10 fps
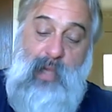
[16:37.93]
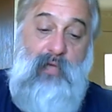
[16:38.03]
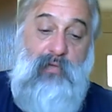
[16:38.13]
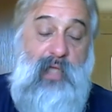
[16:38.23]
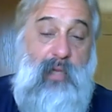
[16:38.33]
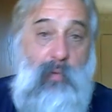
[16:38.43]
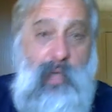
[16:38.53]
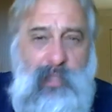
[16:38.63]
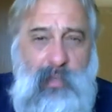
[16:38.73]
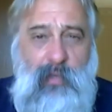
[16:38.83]
I use that
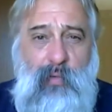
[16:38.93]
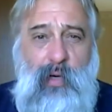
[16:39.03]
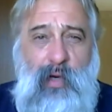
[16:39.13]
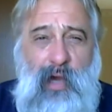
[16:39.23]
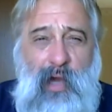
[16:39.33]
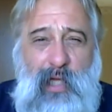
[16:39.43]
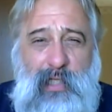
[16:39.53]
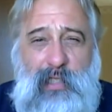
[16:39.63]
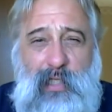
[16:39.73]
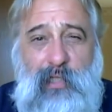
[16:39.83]
when I start doing a lot of
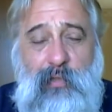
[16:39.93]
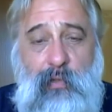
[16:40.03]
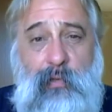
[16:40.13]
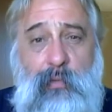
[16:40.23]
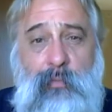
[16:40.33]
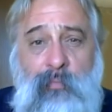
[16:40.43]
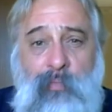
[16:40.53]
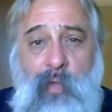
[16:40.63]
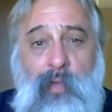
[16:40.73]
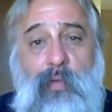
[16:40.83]
hot 6 or
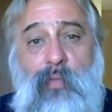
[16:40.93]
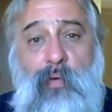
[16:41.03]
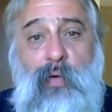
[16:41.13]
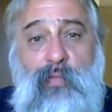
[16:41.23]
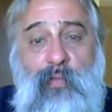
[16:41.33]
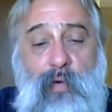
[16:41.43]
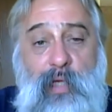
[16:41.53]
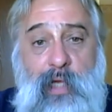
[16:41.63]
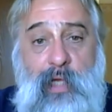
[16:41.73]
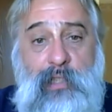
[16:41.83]

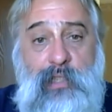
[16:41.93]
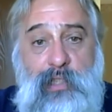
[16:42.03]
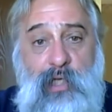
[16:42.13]
30 cases.